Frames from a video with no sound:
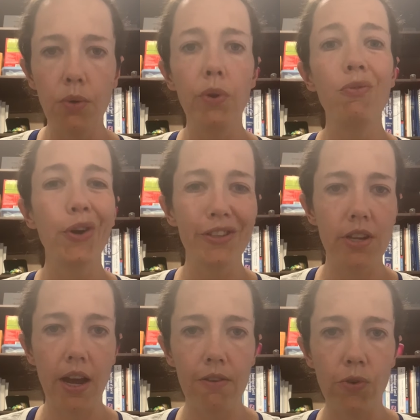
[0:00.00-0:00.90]
we've worked
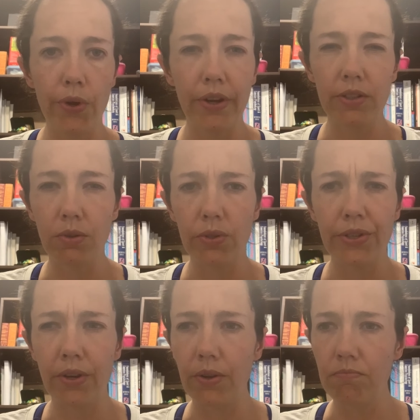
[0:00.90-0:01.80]
it out for you, because we're
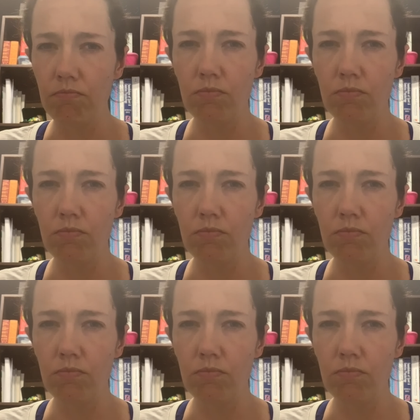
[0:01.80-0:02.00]
also